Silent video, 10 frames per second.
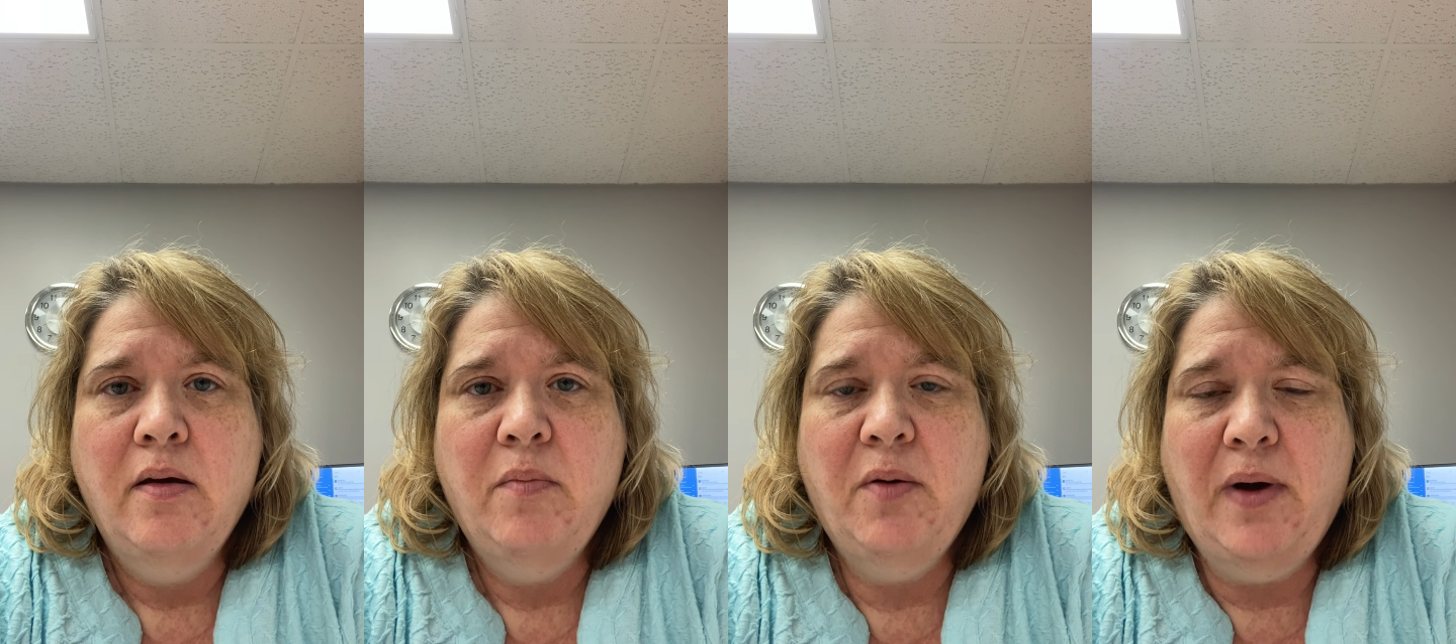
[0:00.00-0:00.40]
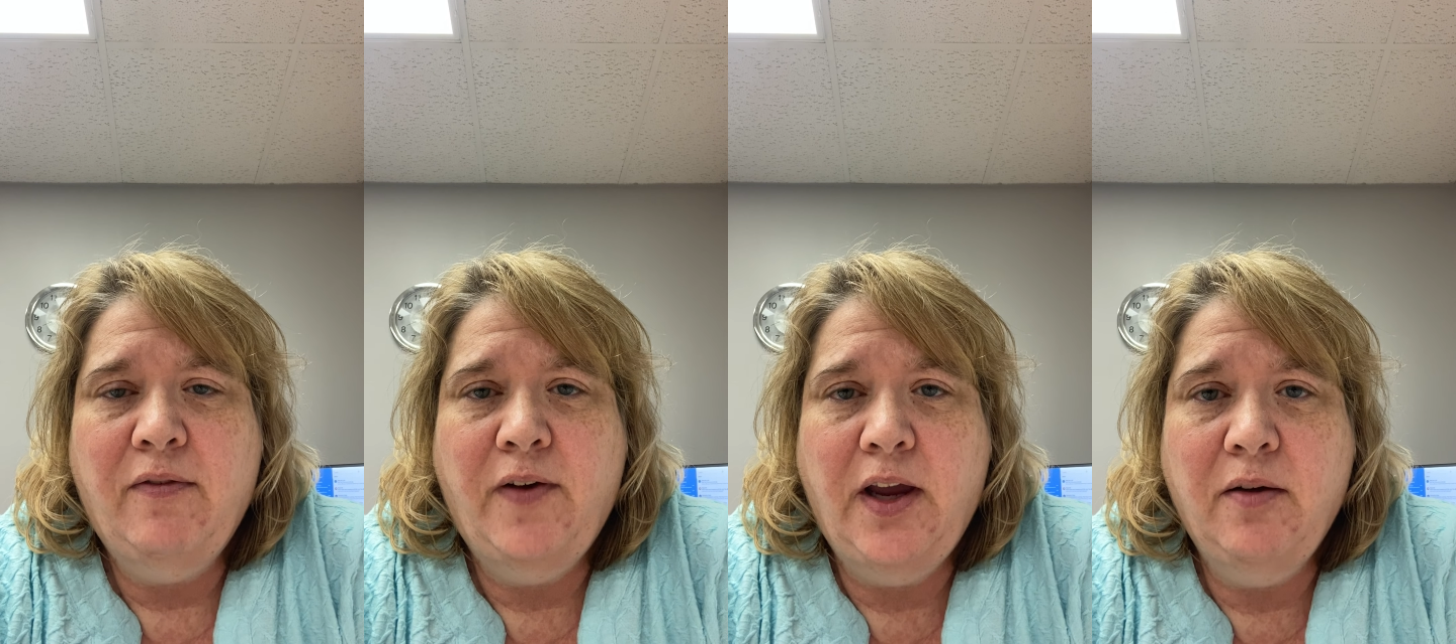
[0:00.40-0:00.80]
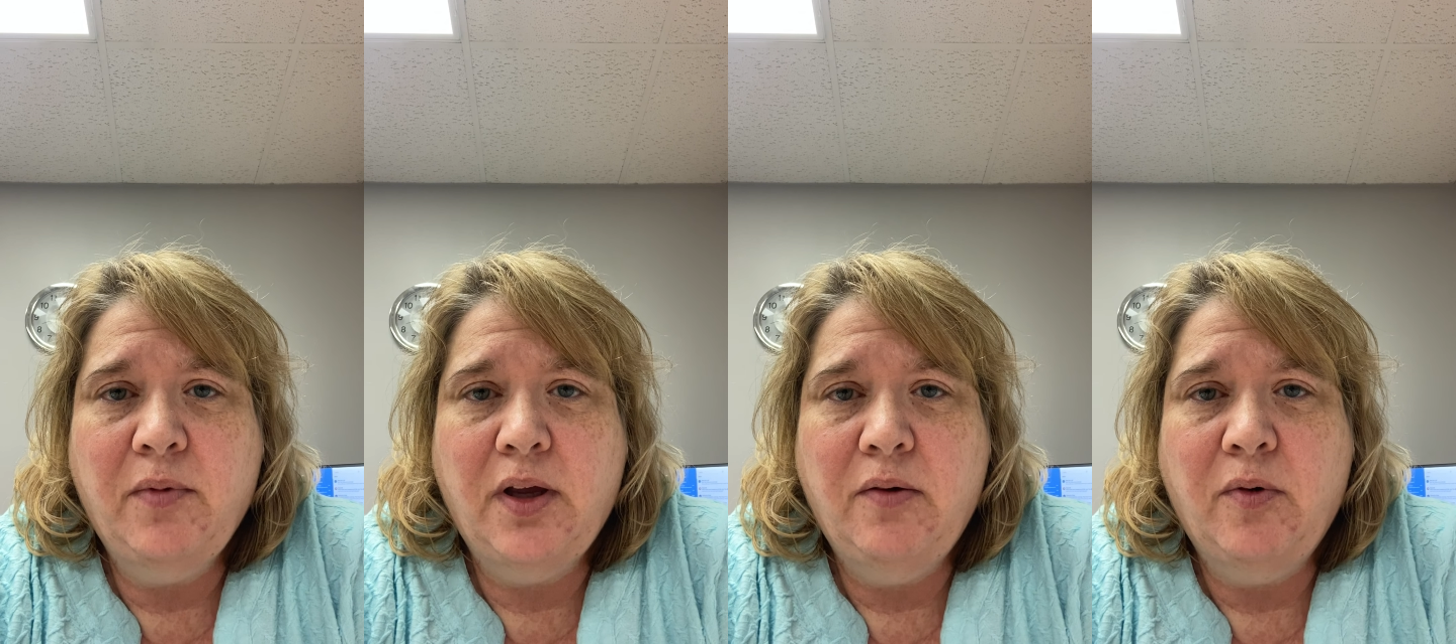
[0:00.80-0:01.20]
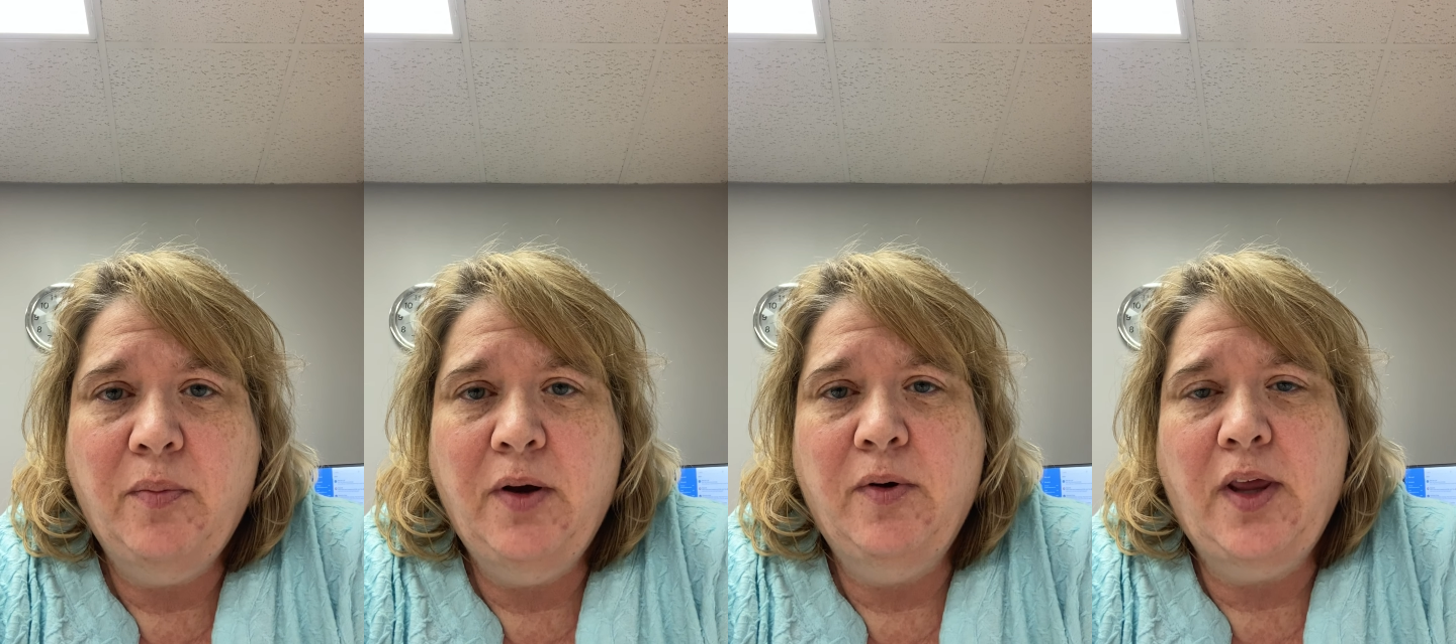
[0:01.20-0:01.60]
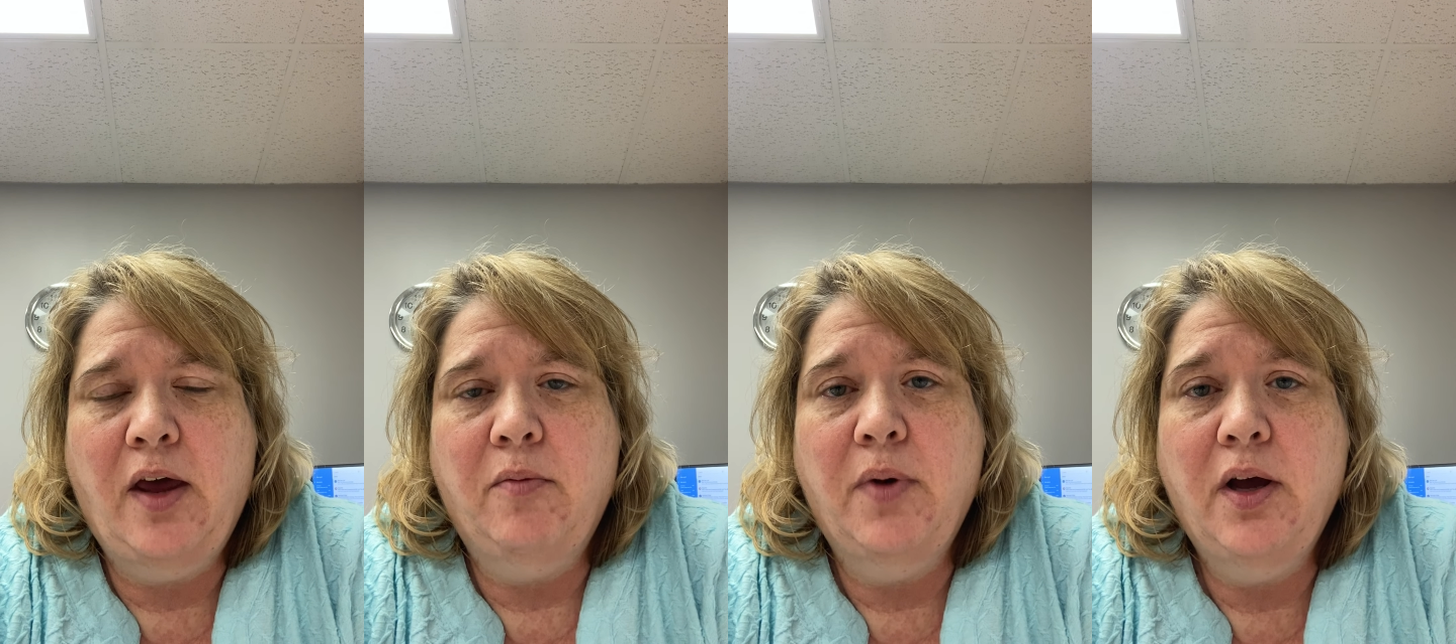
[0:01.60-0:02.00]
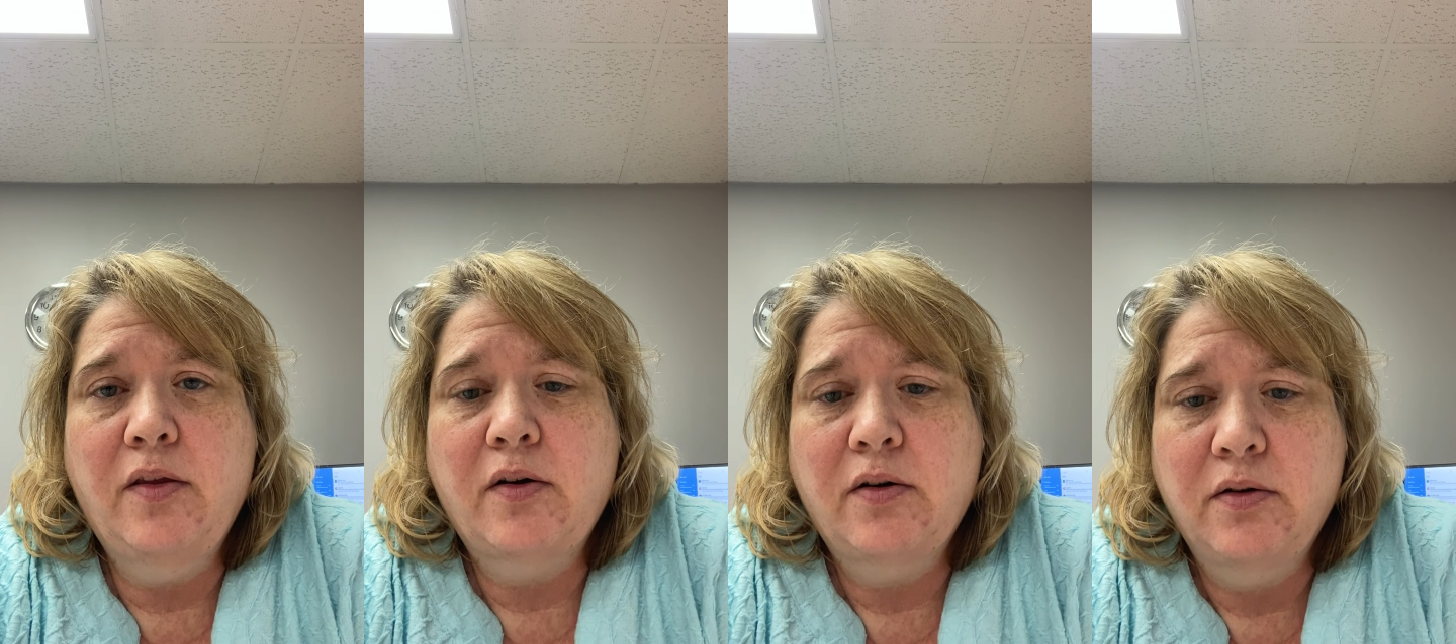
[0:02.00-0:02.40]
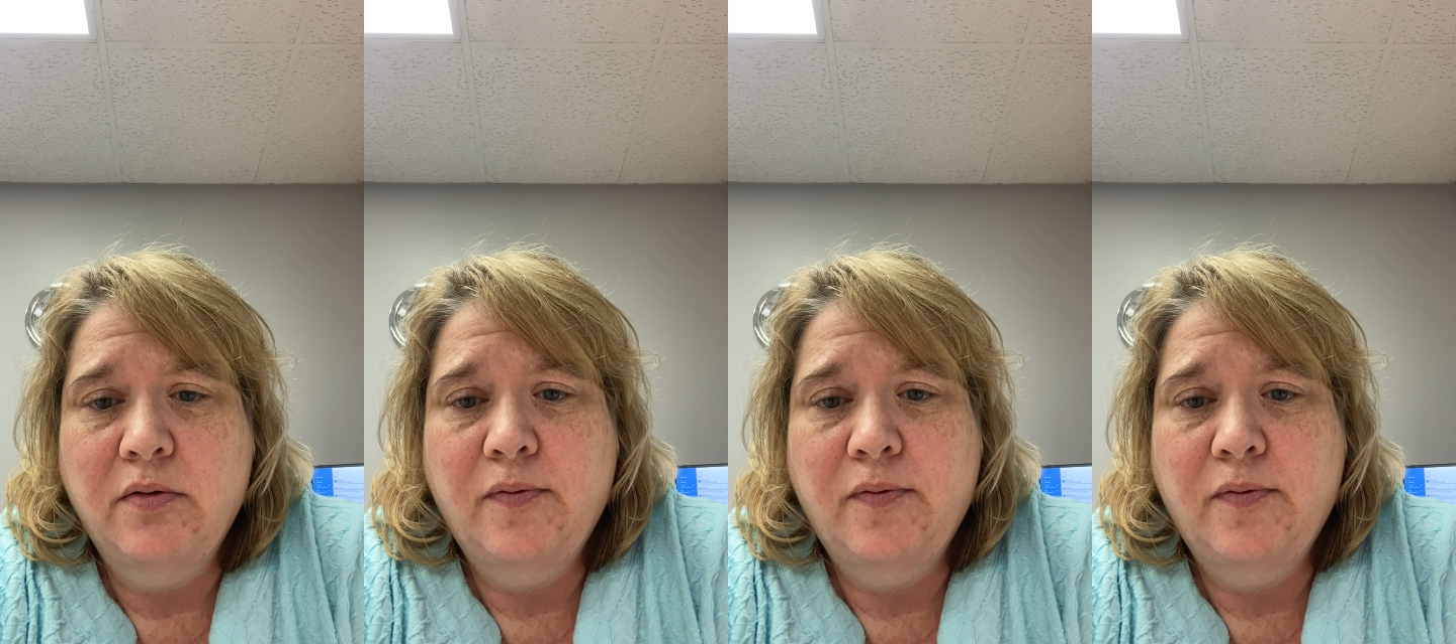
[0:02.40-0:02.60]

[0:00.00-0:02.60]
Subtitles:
But my family will be without a mother